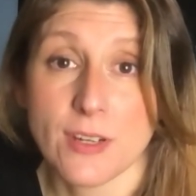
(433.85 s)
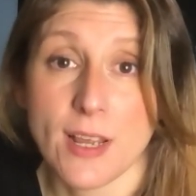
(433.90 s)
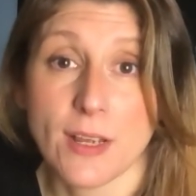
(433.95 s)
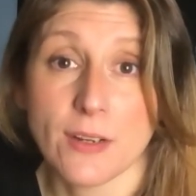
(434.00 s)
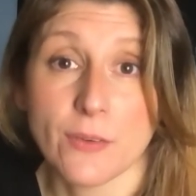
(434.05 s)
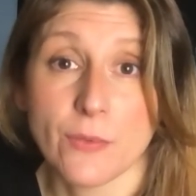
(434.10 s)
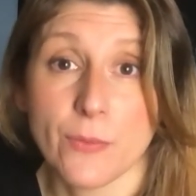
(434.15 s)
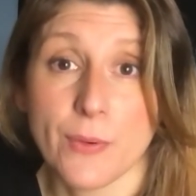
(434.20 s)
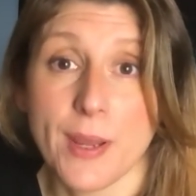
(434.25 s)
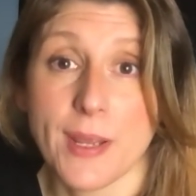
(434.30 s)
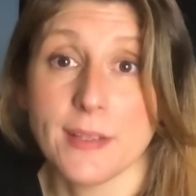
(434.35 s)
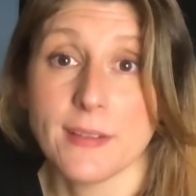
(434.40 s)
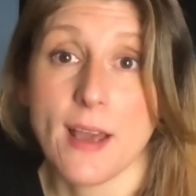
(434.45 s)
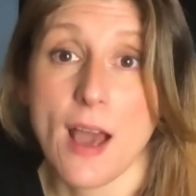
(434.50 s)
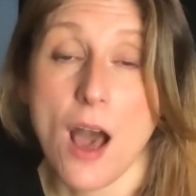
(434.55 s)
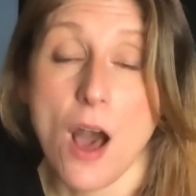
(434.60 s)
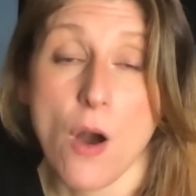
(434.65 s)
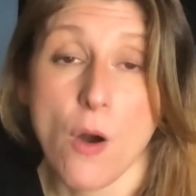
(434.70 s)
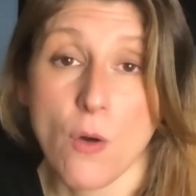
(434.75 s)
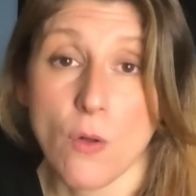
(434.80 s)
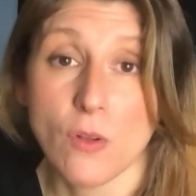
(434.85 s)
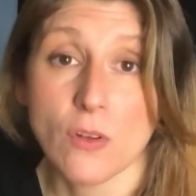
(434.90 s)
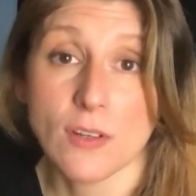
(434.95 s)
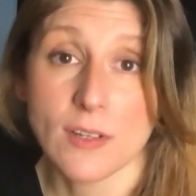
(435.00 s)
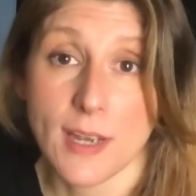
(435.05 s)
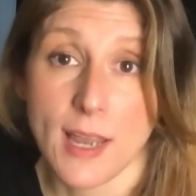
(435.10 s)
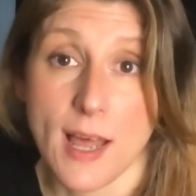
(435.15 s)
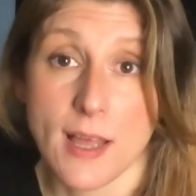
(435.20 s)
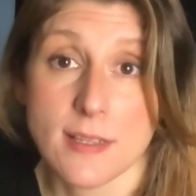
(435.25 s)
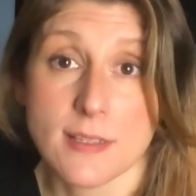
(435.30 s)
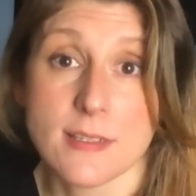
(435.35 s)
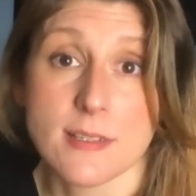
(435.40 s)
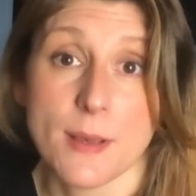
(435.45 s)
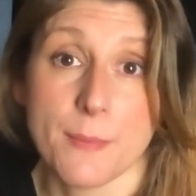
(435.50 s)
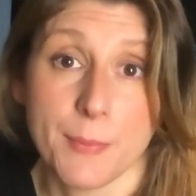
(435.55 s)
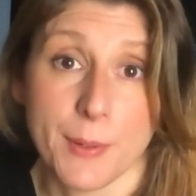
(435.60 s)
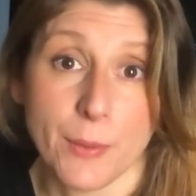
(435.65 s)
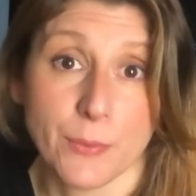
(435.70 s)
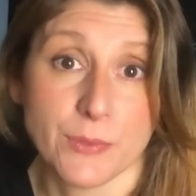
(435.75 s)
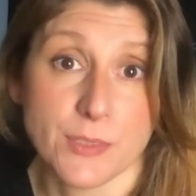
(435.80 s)
and create a whole class
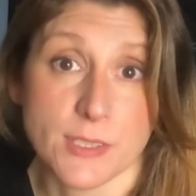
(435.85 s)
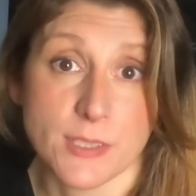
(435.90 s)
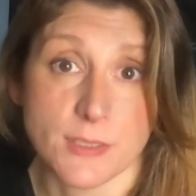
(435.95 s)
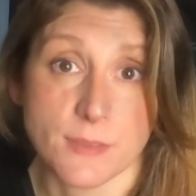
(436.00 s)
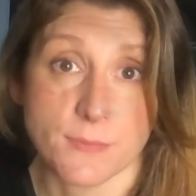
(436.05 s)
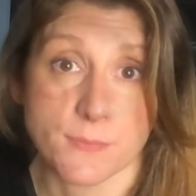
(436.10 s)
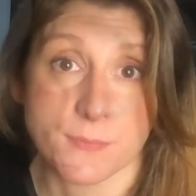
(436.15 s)
about it.